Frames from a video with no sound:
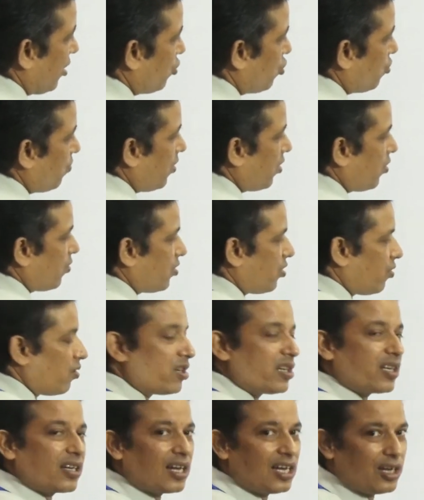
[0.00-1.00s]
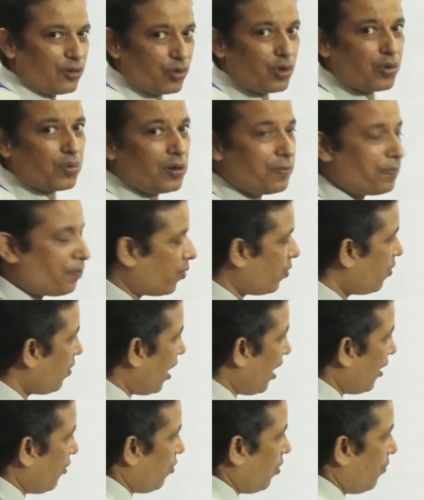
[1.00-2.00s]
Tomorrow theoretically we will prove,
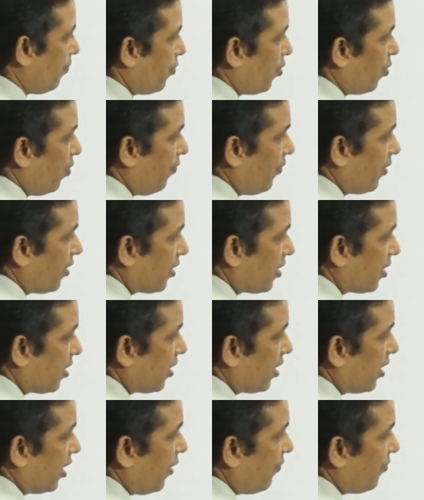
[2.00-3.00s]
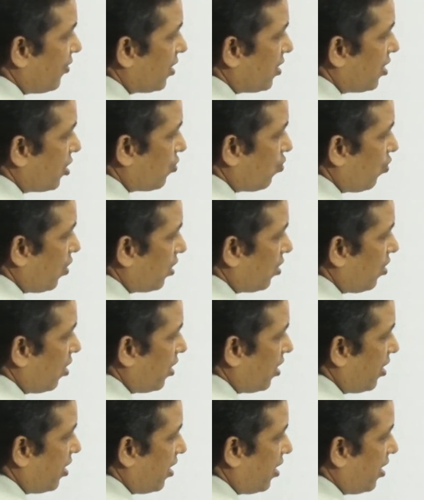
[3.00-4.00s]
I will prove if this is 130
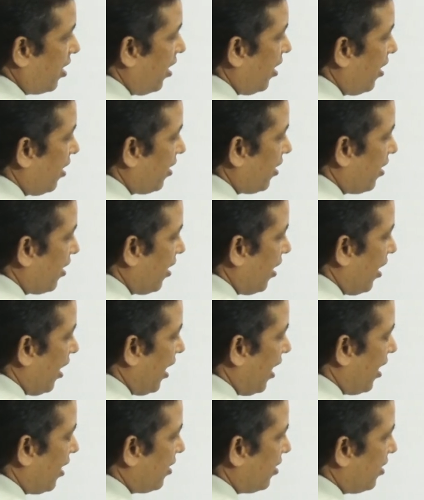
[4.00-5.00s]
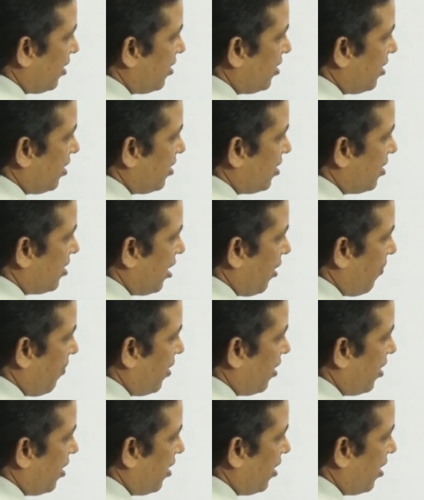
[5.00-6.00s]
degree and this is
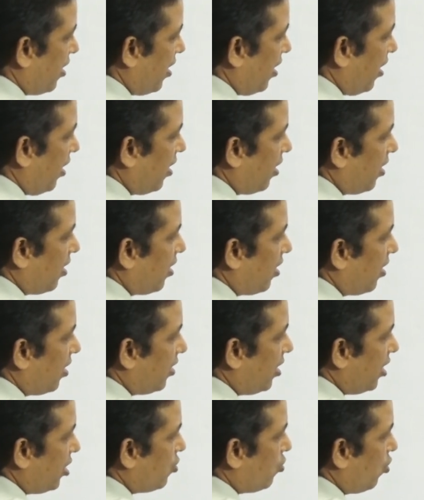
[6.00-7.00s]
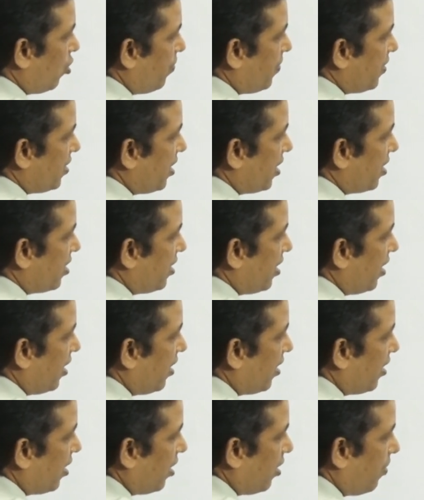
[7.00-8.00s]
70 degree, this should be 60,
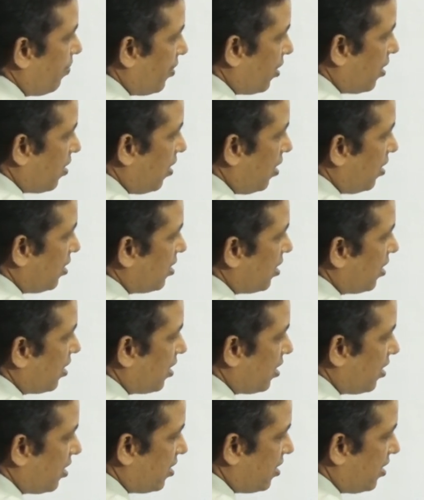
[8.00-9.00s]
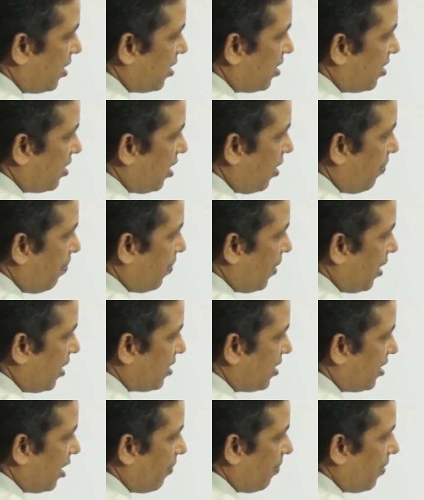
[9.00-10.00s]
because 60 plus
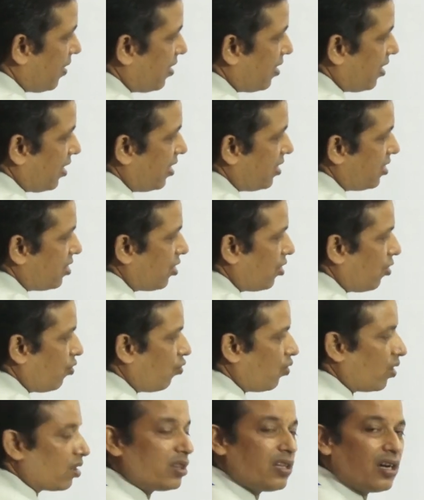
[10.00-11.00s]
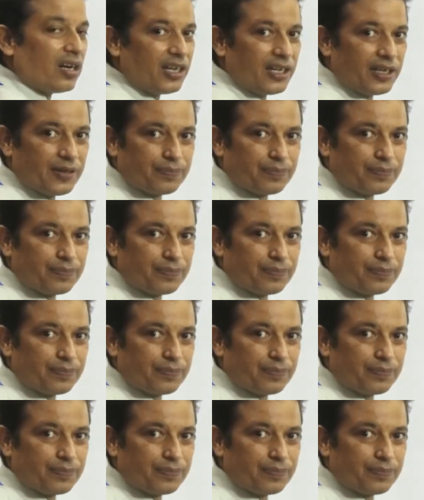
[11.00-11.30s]
70 is 130.